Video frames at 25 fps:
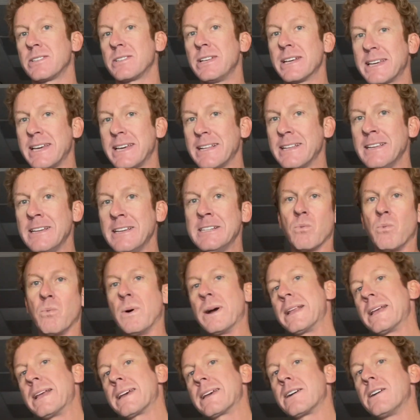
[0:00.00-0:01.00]
clicking.
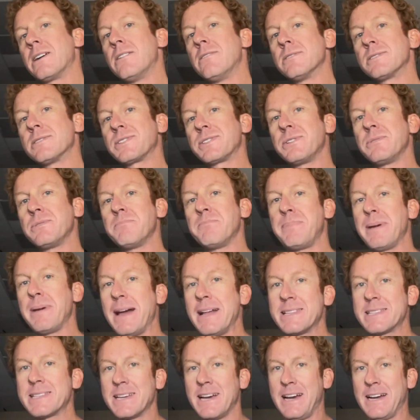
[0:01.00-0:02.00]
When it goes to
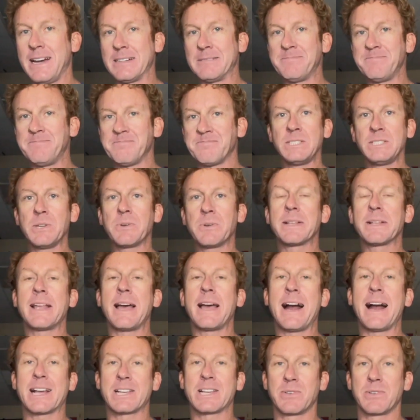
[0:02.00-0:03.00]
bedtime, you can
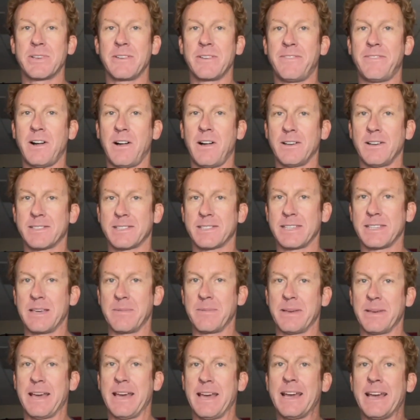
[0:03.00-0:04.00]
actually fall
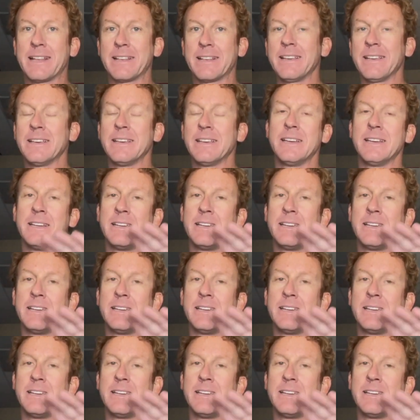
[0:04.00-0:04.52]
asleep. And